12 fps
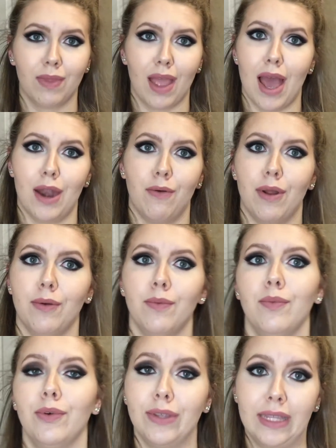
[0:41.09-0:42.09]
I don't know.
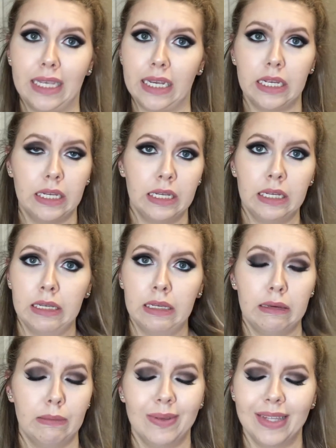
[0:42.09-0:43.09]
We'll see.
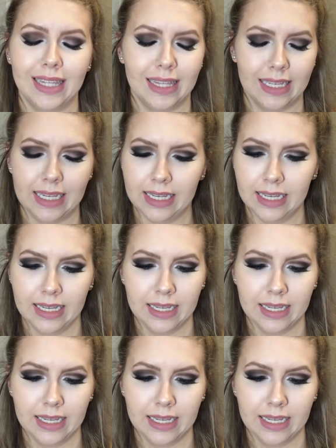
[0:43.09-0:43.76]
We'll see.